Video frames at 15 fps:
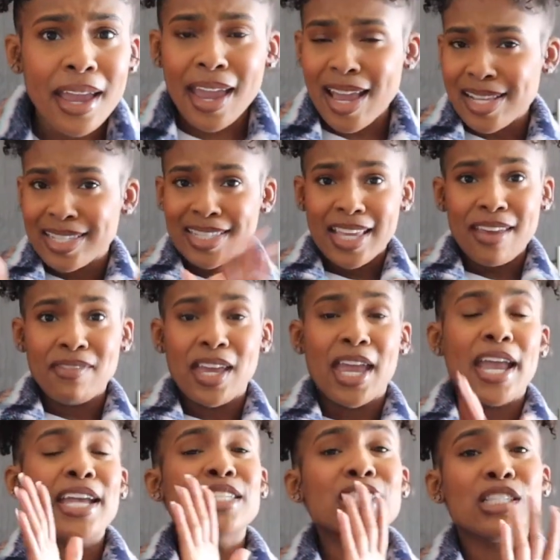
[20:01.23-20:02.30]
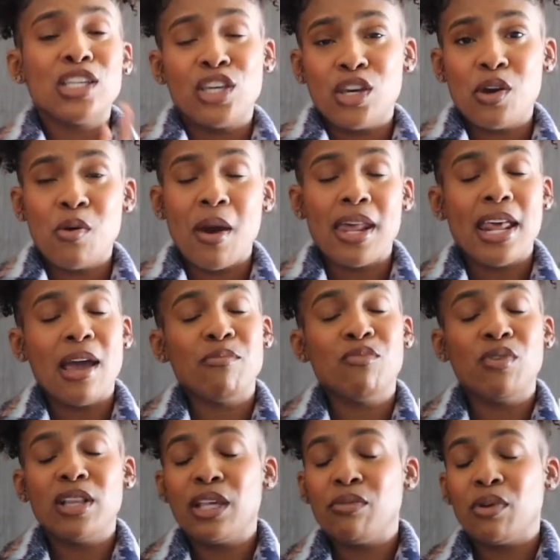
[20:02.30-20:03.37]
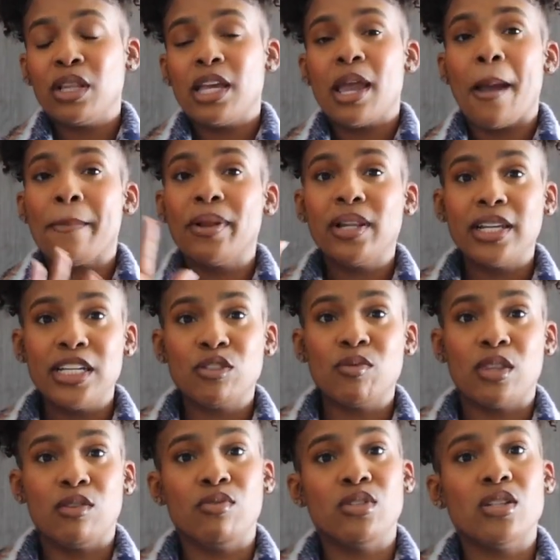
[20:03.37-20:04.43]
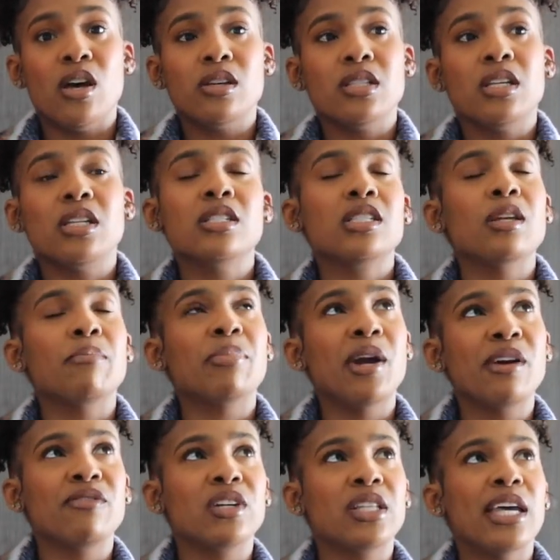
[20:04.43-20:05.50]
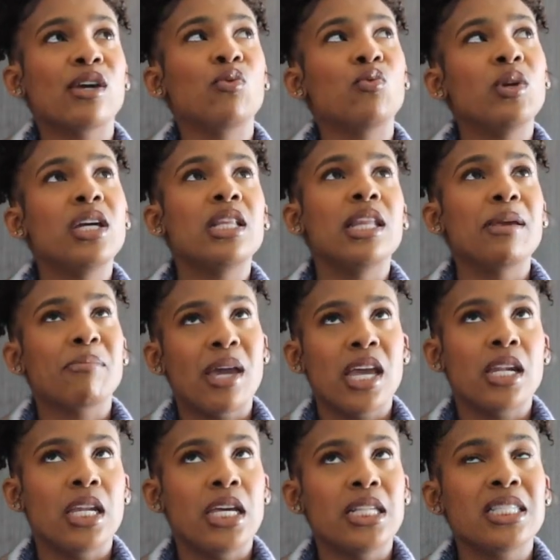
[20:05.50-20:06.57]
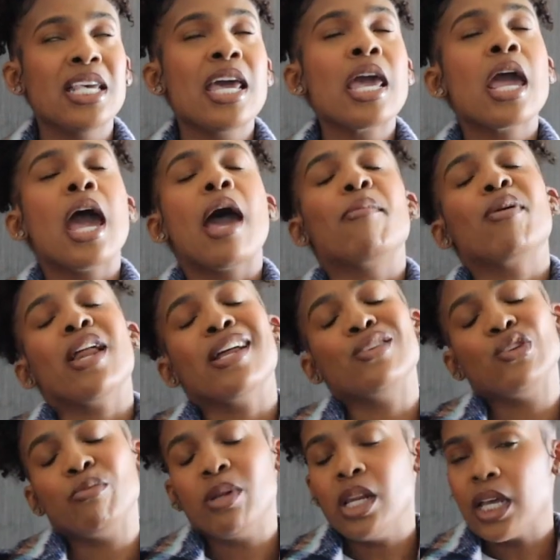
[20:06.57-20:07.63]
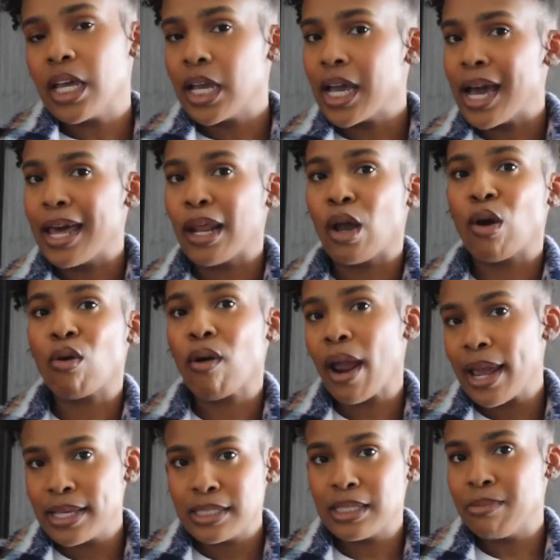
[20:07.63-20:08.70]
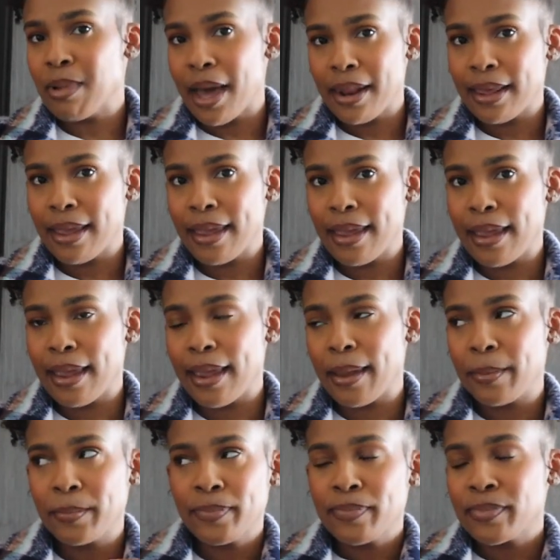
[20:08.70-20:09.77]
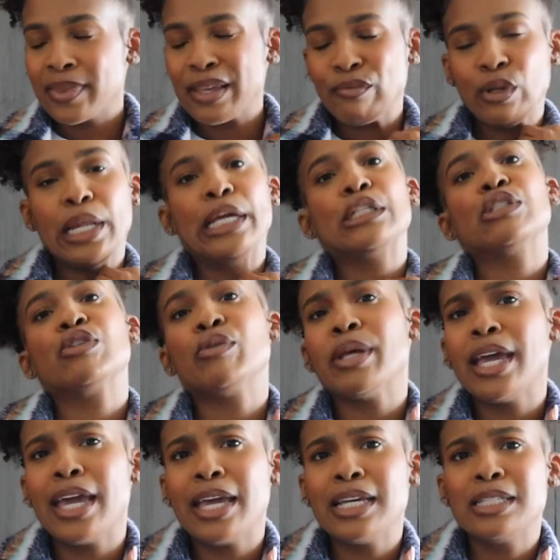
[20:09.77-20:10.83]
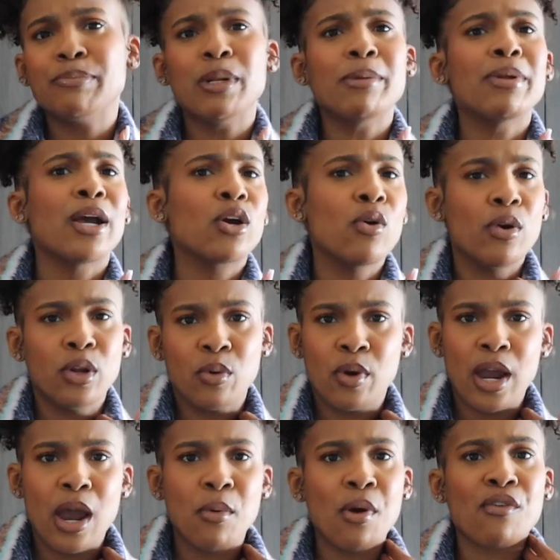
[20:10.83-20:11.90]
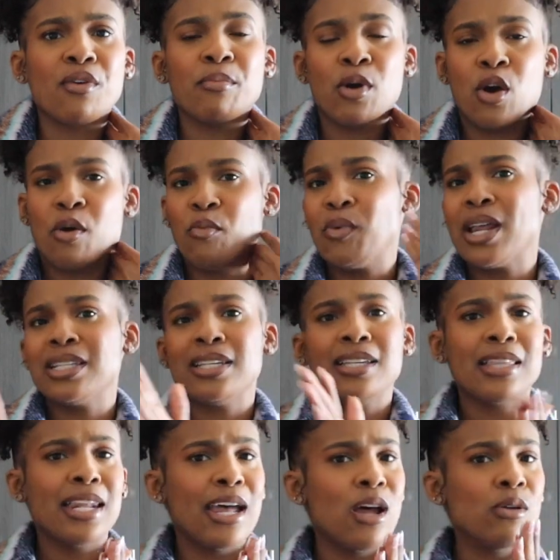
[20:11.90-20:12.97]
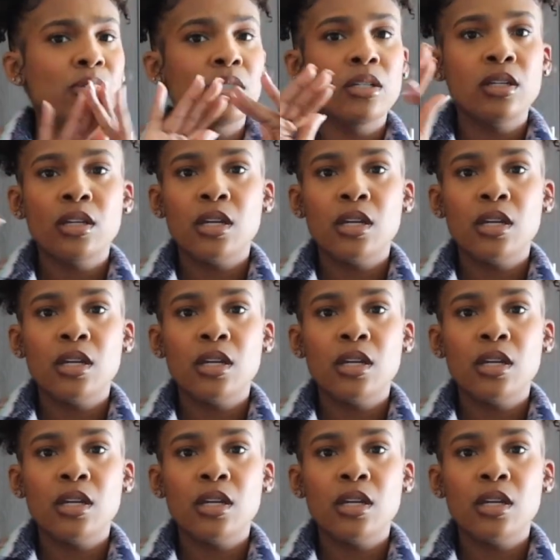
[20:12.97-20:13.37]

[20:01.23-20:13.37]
it's giving, it's cute, and I'm really really pleased with the results, and it's the perfect like weekly maintenance. I mean, I do be looking kind of crazy by the head for like two days, but I'm not going nowhere. I work from home. When I take that out,